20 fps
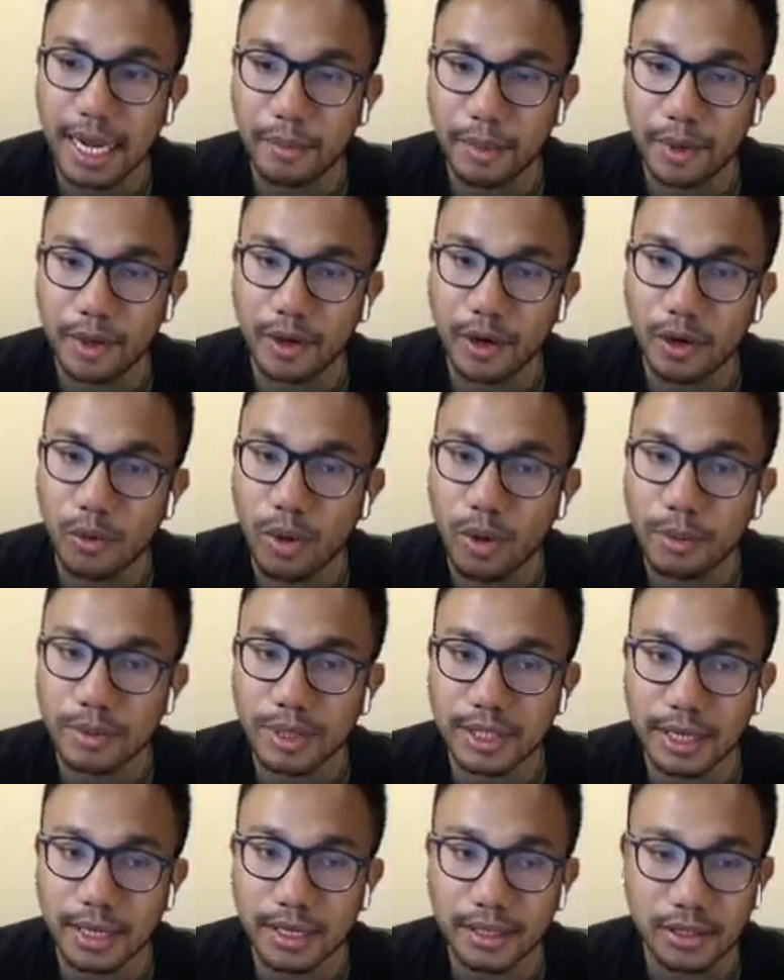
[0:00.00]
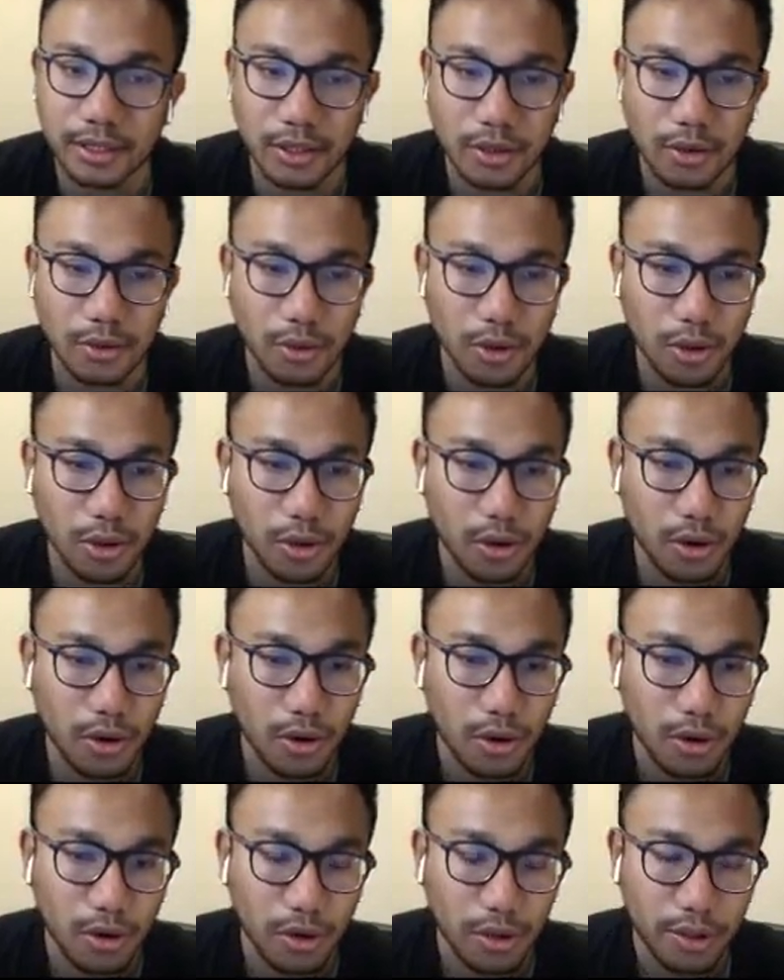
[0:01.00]
on our website. So
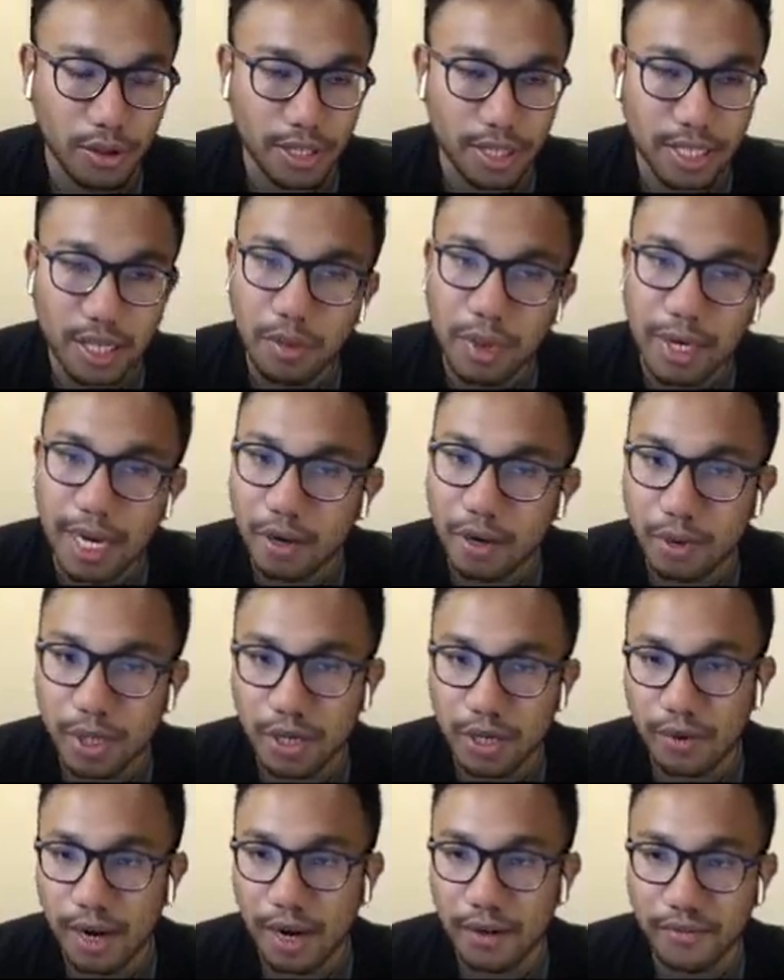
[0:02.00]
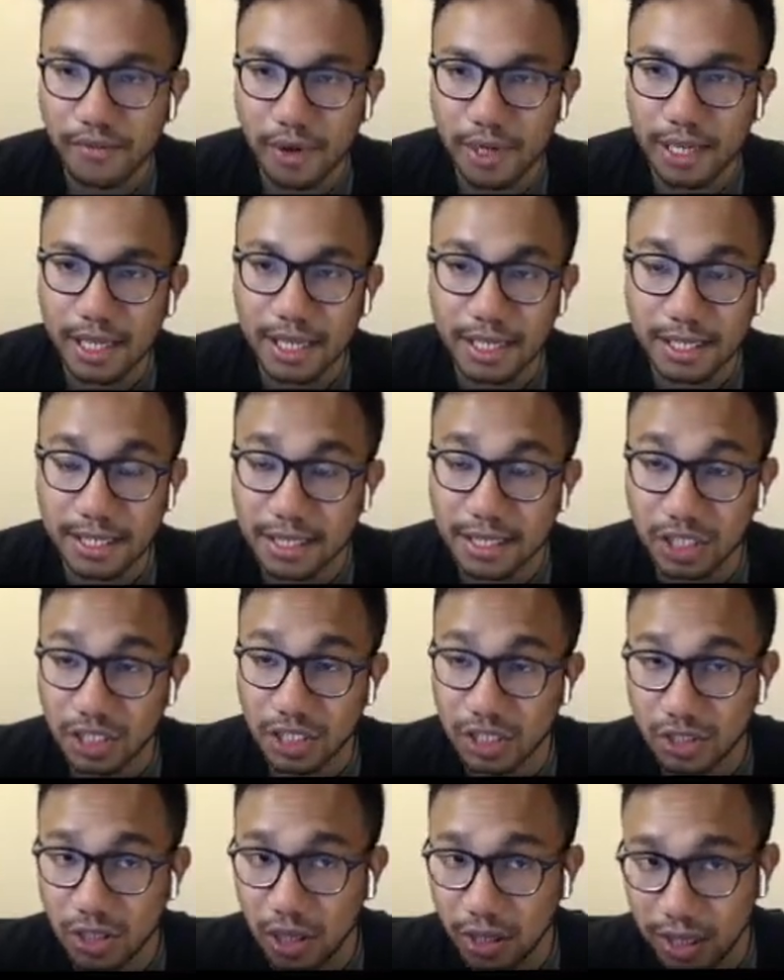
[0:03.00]
the thing about equity crowdfunding is it's
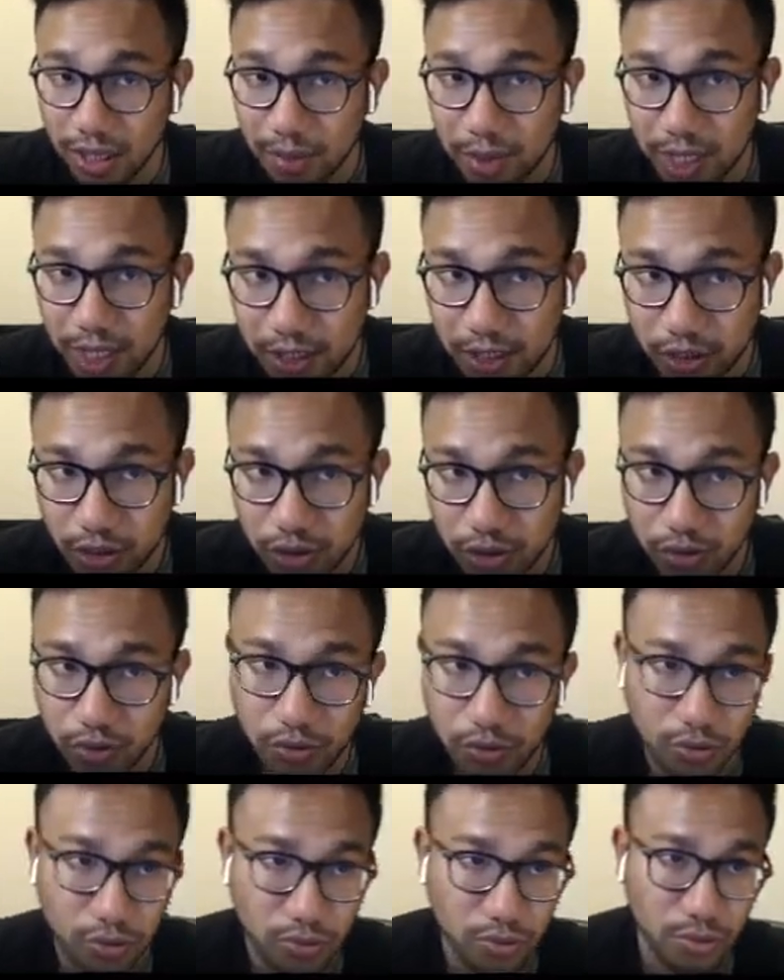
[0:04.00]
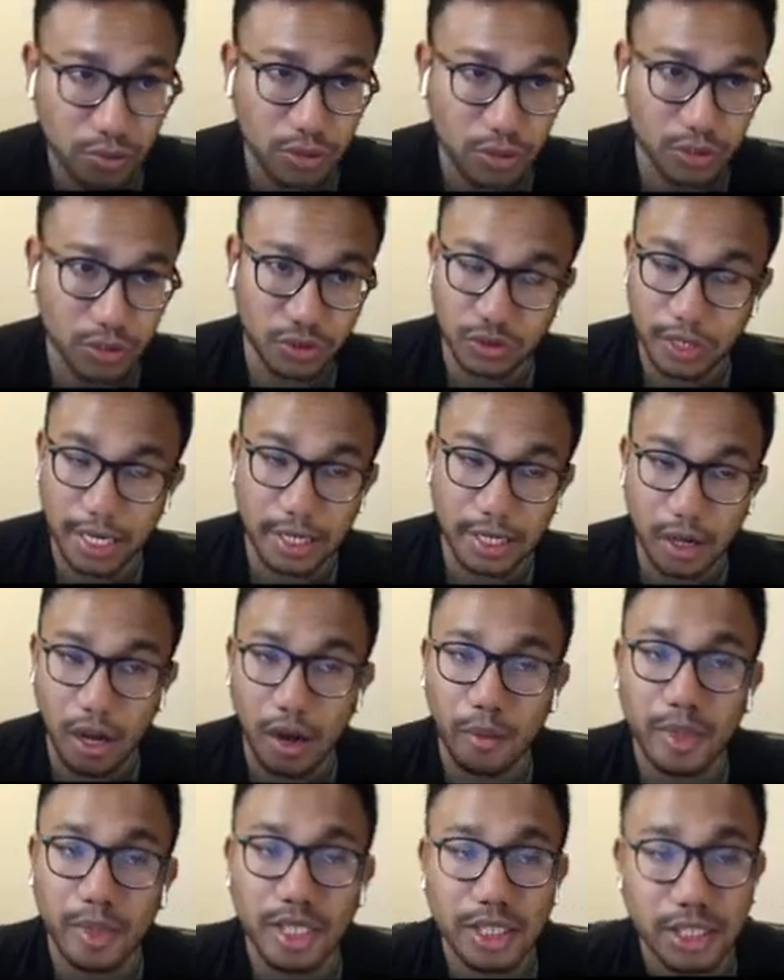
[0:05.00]
just not limited to straight
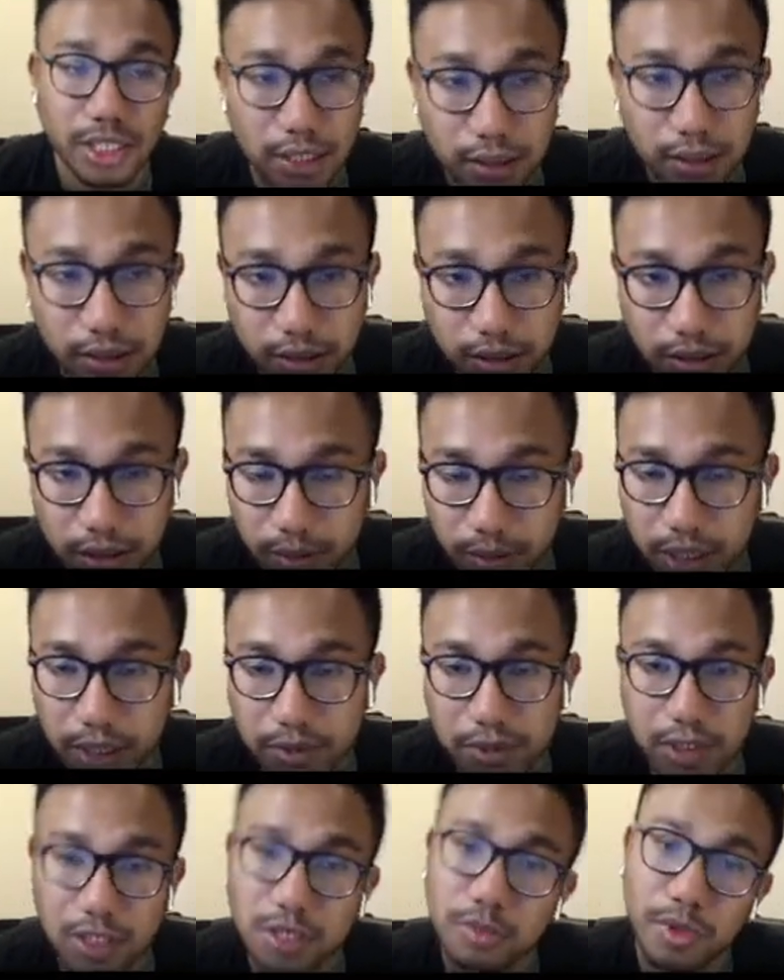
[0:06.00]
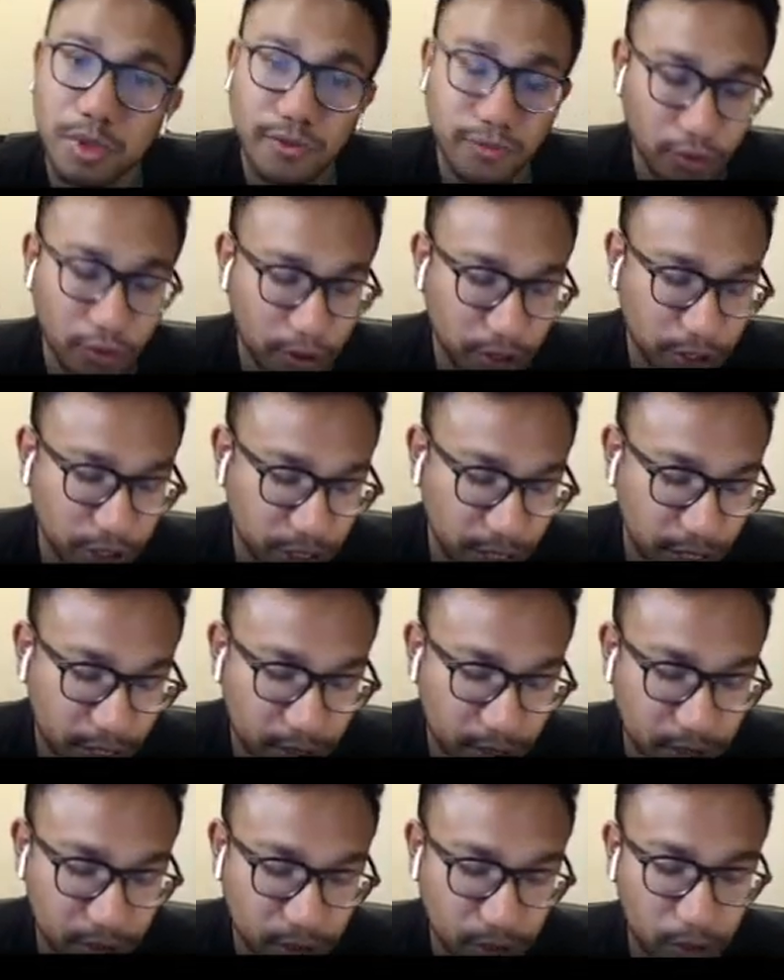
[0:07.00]
common shares. Sometimes there's preferred
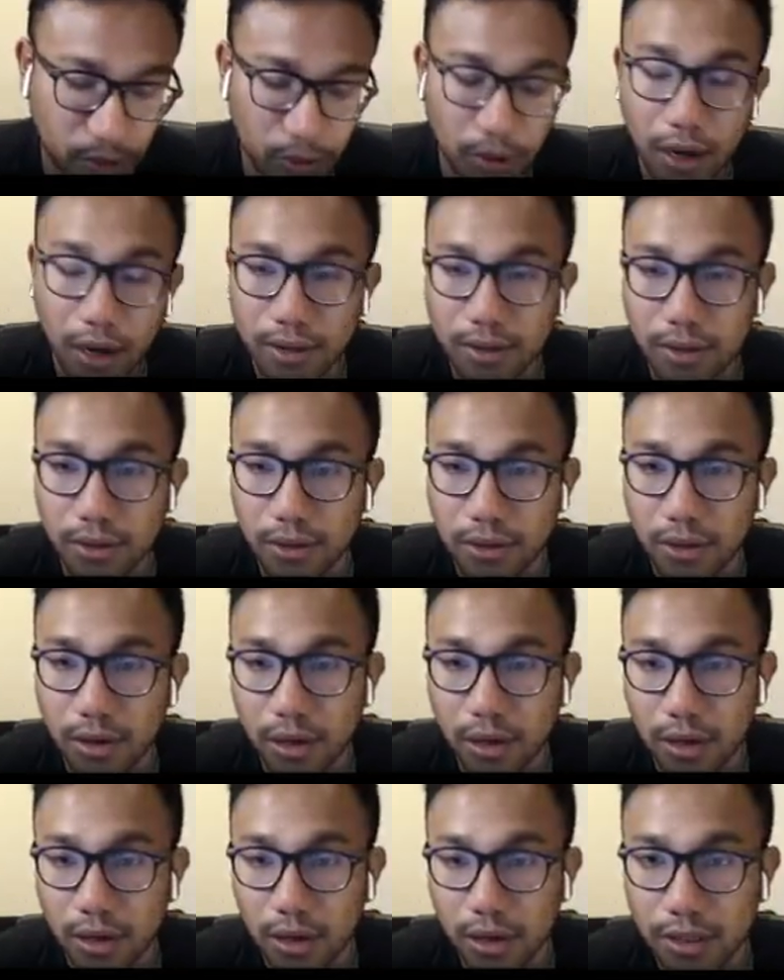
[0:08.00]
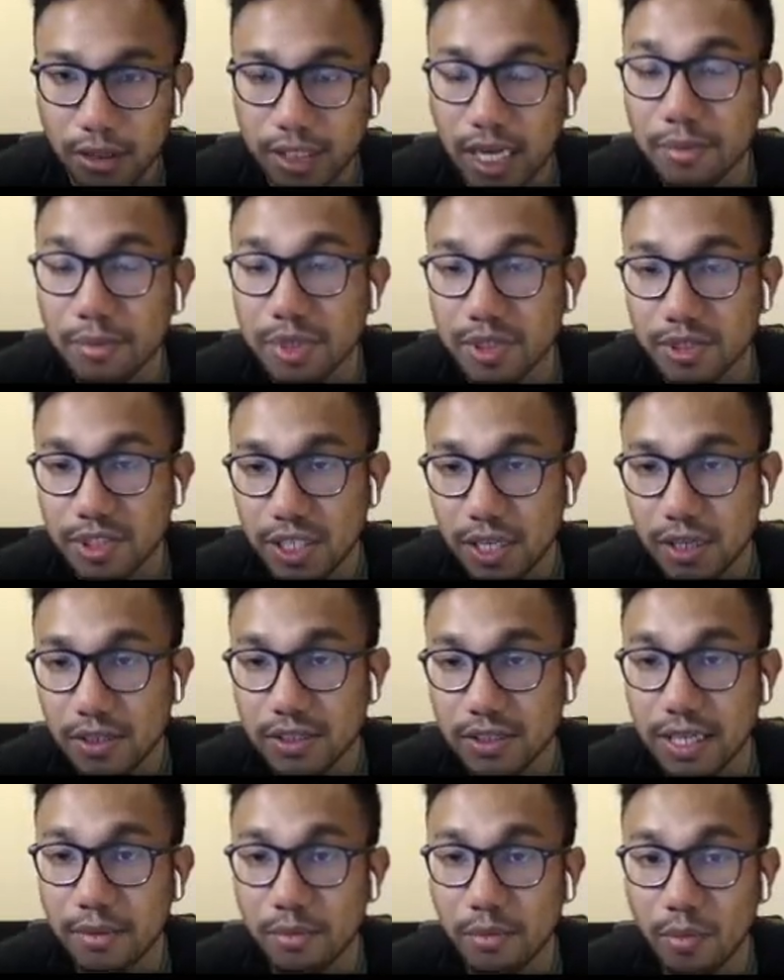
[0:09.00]
shares or other types of shares
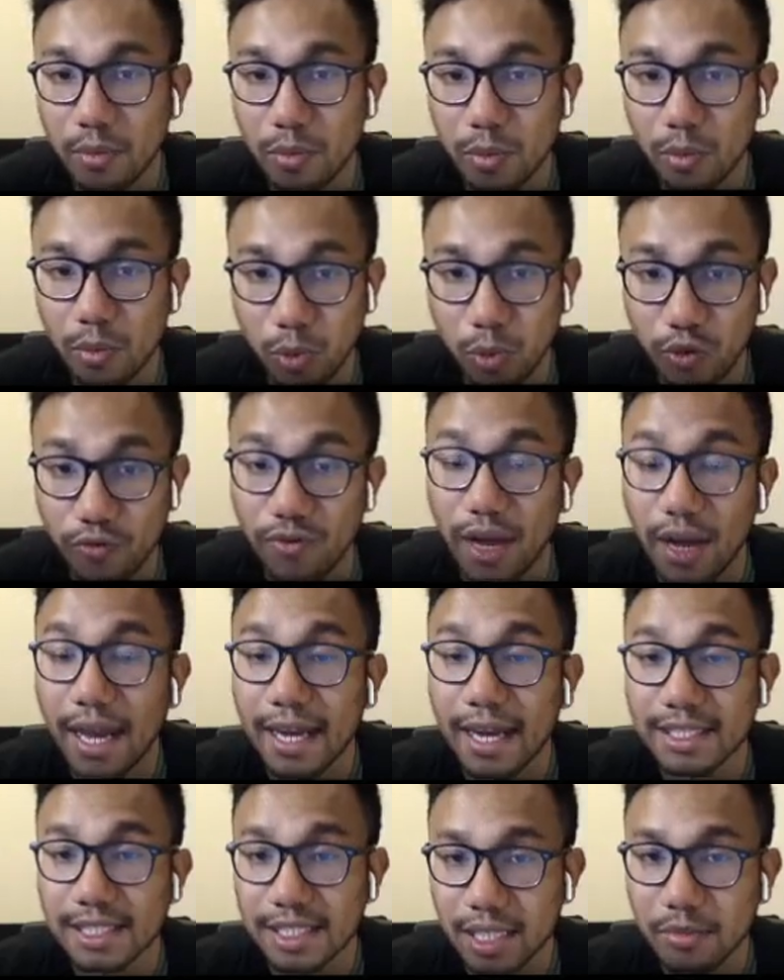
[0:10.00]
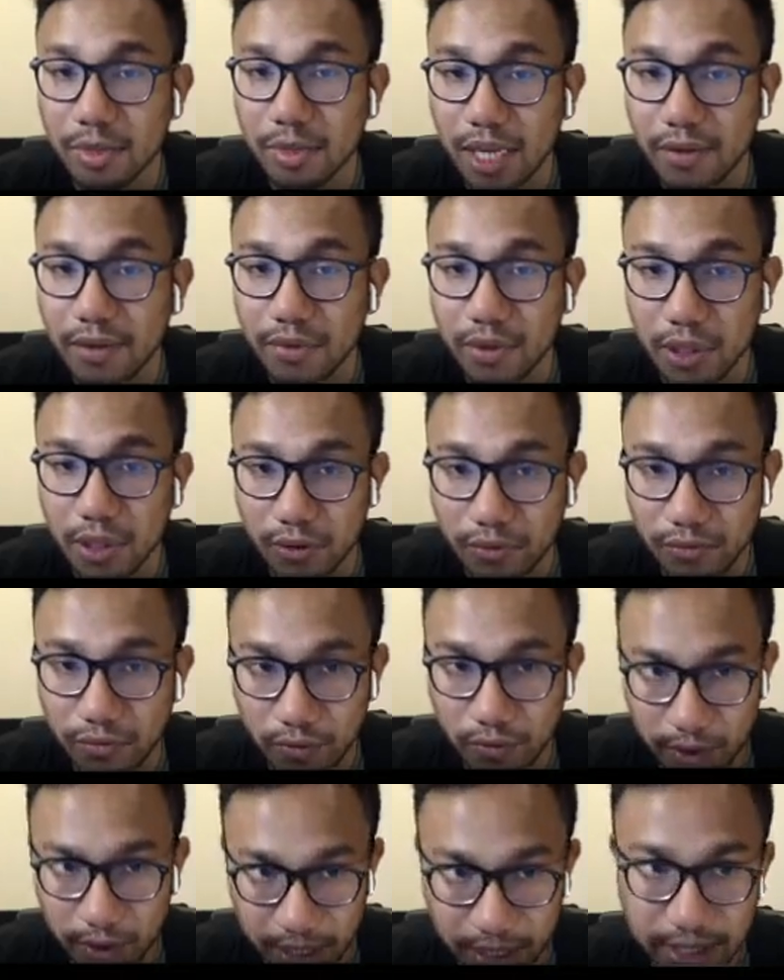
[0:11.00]
that provide some level of
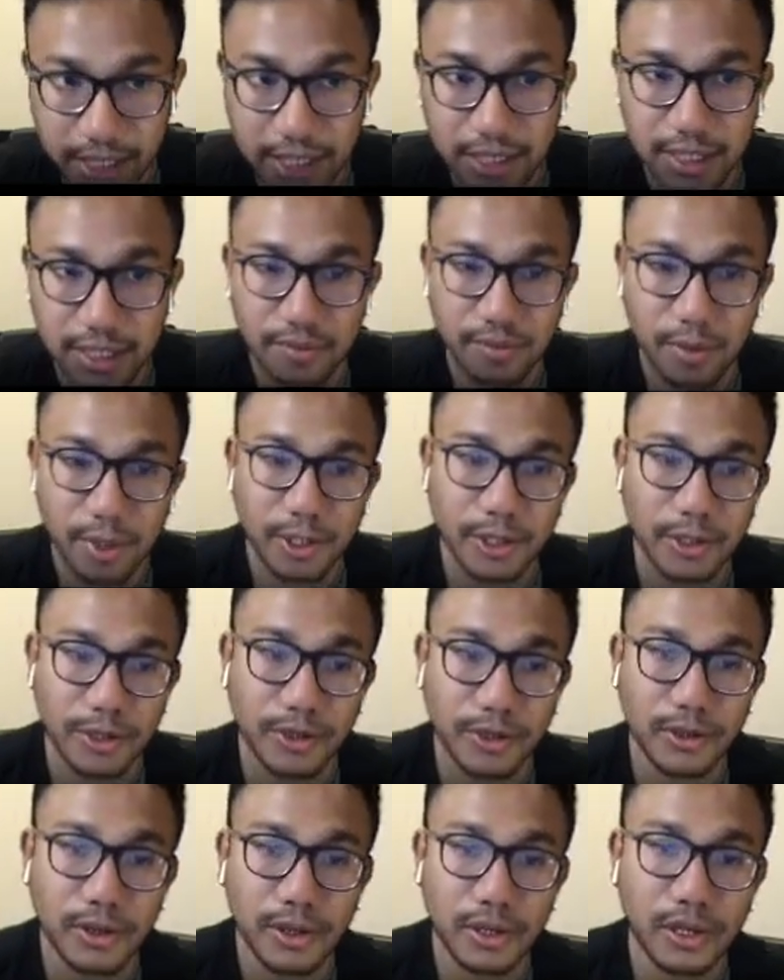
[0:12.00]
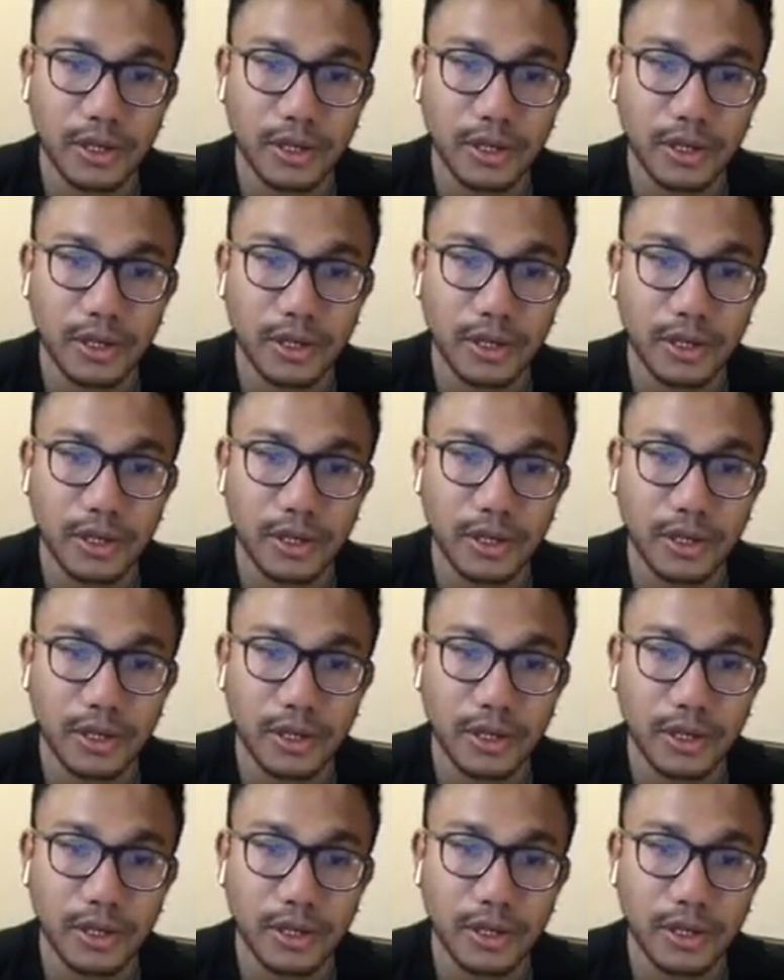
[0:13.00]
consistent return.